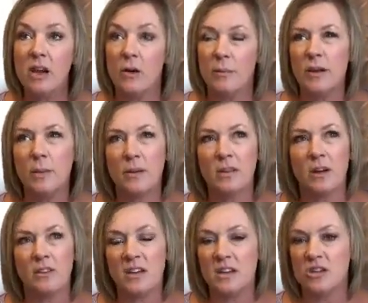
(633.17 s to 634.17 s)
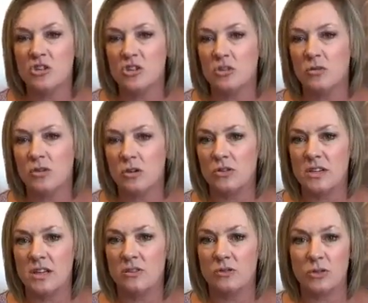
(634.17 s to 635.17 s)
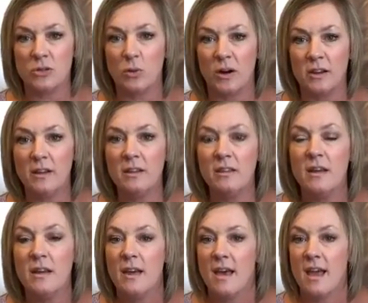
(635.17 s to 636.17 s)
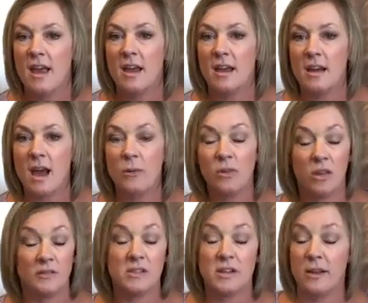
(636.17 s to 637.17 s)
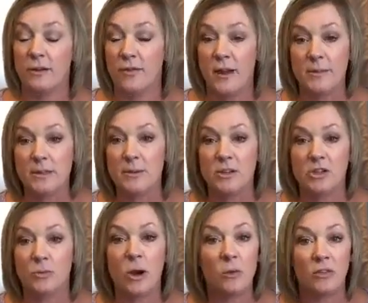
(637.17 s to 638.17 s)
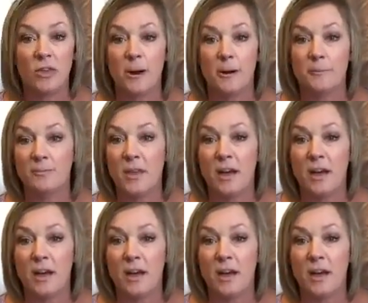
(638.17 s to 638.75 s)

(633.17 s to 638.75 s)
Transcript: I'm going to be there. I think it's June 13th to the 20th. And I would love to take your family's picture while we're there.